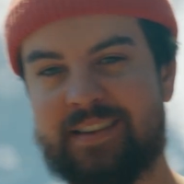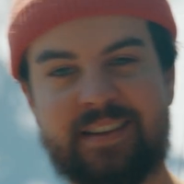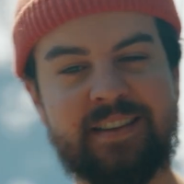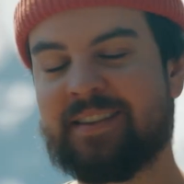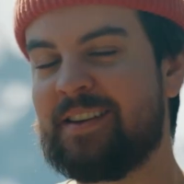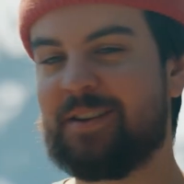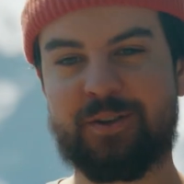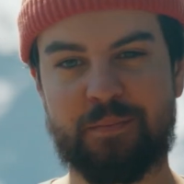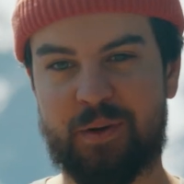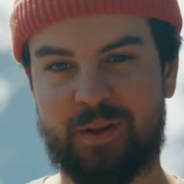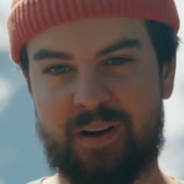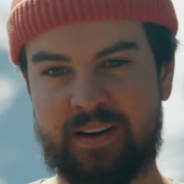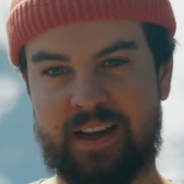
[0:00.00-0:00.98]
This isn't a super
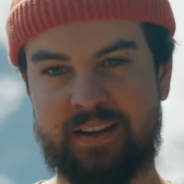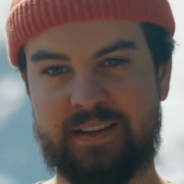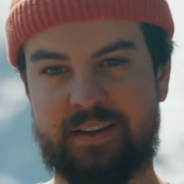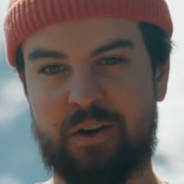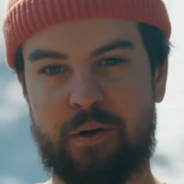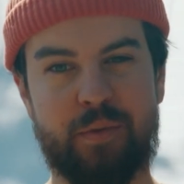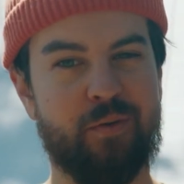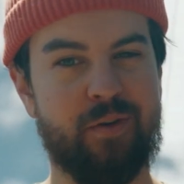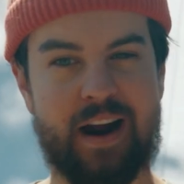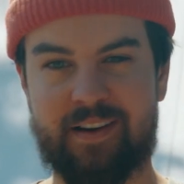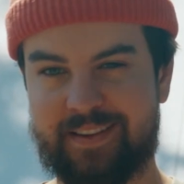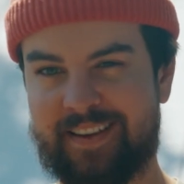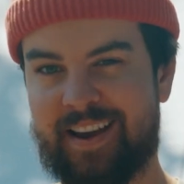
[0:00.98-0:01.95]
long day still, but we're
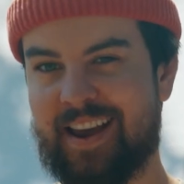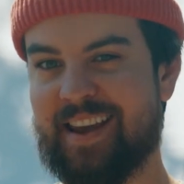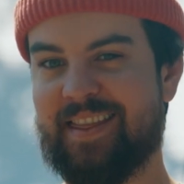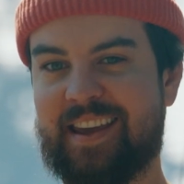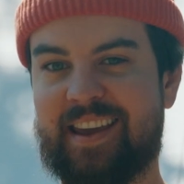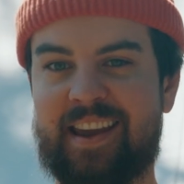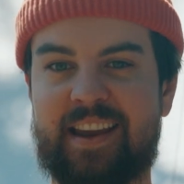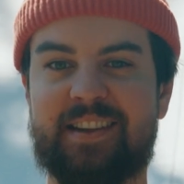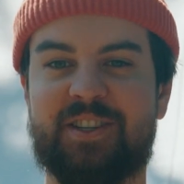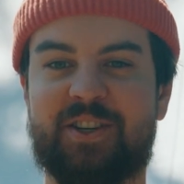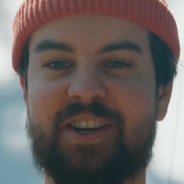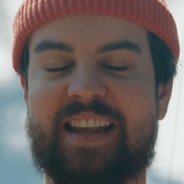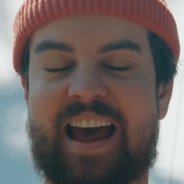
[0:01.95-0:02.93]
outside in the heat.
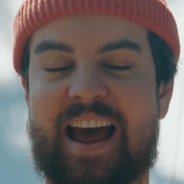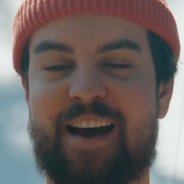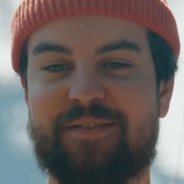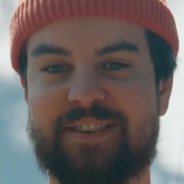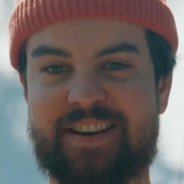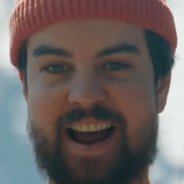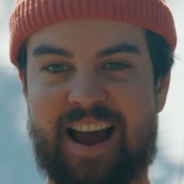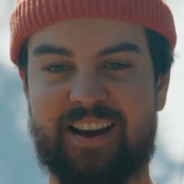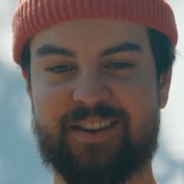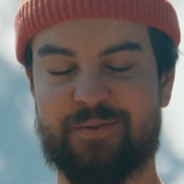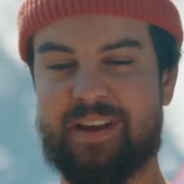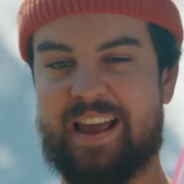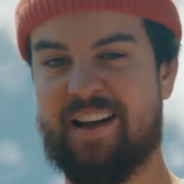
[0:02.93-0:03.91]
It's good to have snacks.
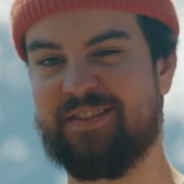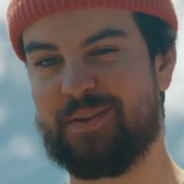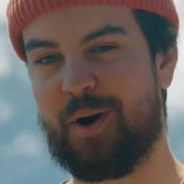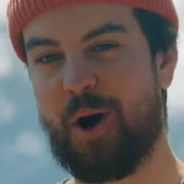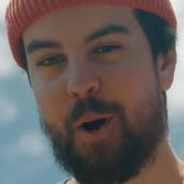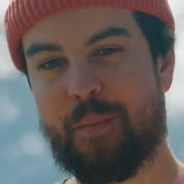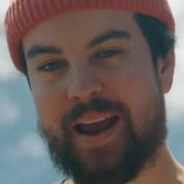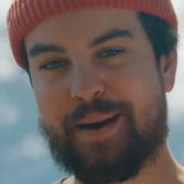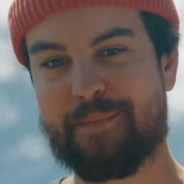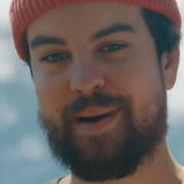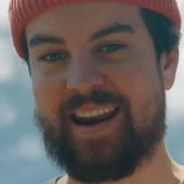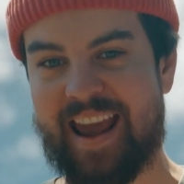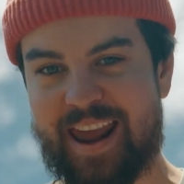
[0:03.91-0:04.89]
So we have some homemade
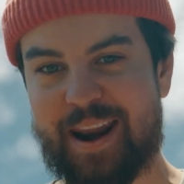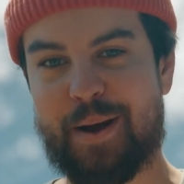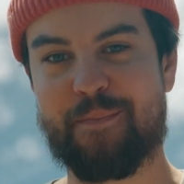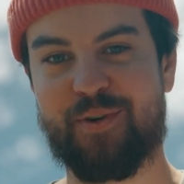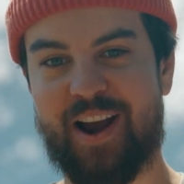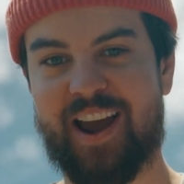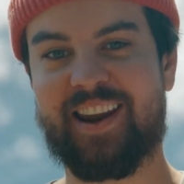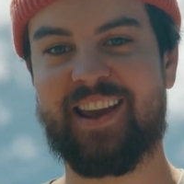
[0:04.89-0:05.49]
banana bread